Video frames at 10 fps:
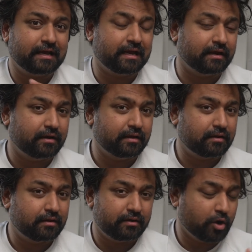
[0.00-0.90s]
And
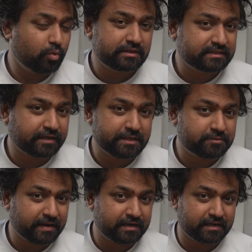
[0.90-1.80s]
no one's going to be
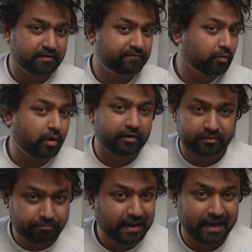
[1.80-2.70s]
spending
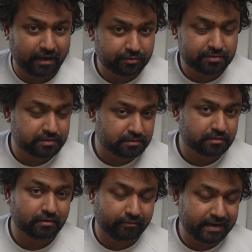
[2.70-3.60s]
£400,
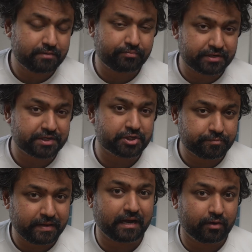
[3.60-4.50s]
great British
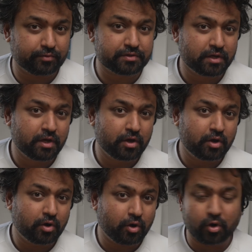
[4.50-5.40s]
pounds,
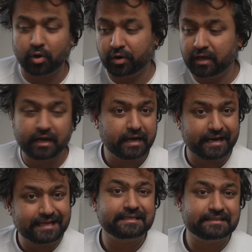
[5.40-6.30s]
on an
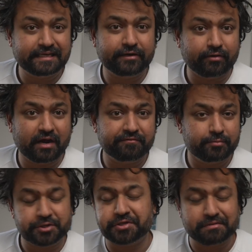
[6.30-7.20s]
SSD drive
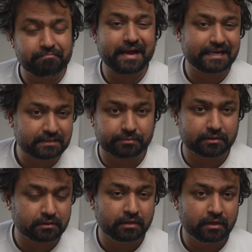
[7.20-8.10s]
which is
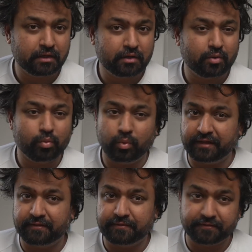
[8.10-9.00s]
compatible
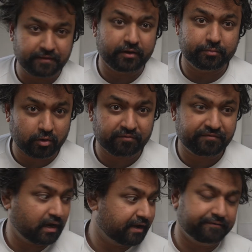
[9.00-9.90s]
with the Thunderbolt
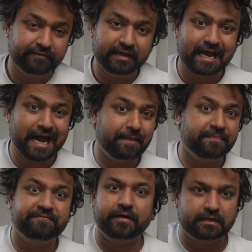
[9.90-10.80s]
5 and
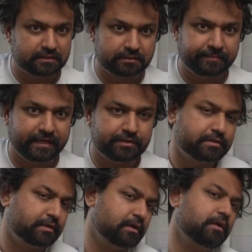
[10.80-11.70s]
the faster speeds.